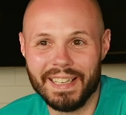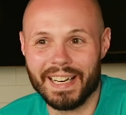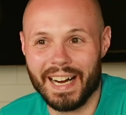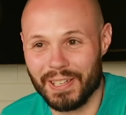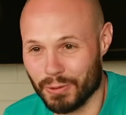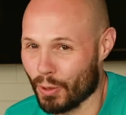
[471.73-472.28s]

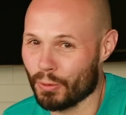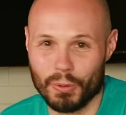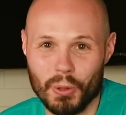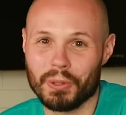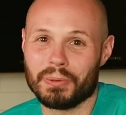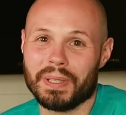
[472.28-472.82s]
Uh, this is what we're
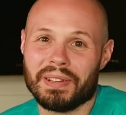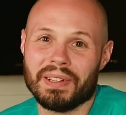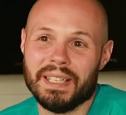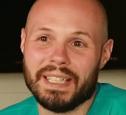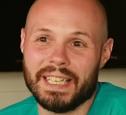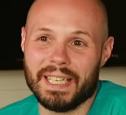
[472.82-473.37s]
rolling with.
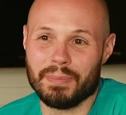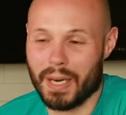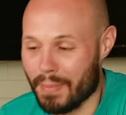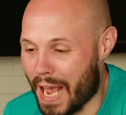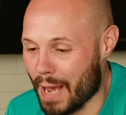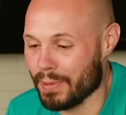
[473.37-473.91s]
Um, but
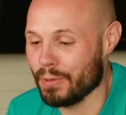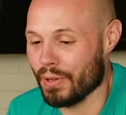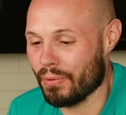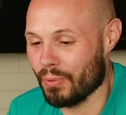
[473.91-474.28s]
I'm happy with,